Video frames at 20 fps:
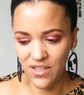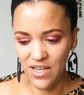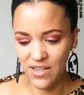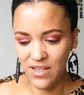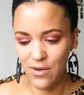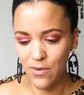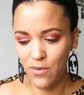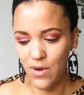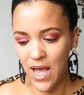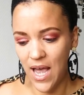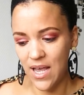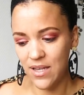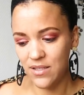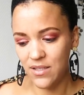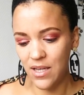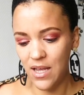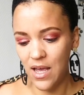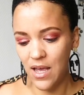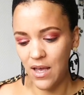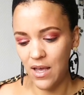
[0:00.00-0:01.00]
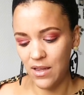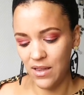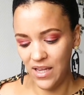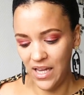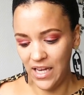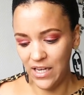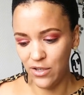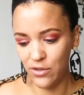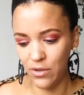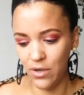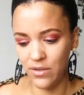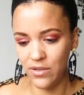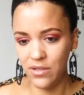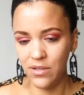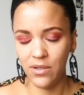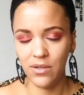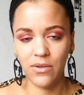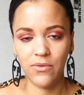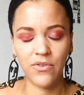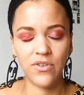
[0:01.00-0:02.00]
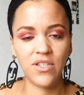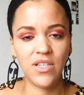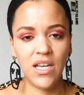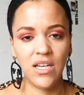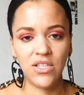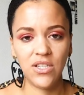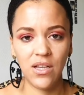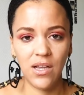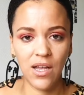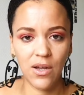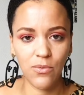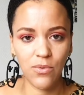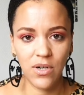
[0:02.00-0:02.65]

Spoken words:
Then I'll ask later on in the conversation, like,